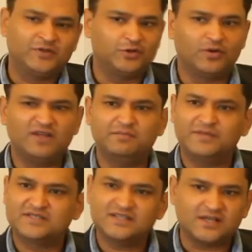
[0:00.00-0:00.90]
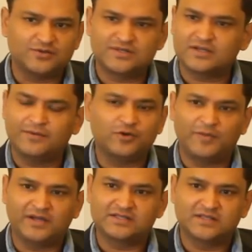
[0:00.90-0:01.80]
You don't have business houses coming to
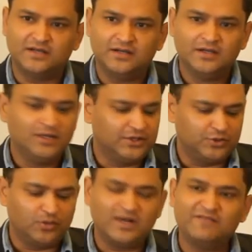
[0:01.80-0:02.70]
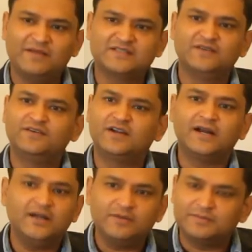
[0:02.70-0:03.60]
Pakistan. You don't have massive
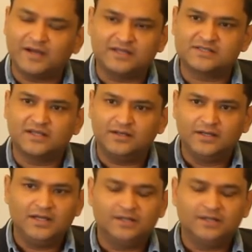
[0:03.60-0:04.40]
trade with Pakistan.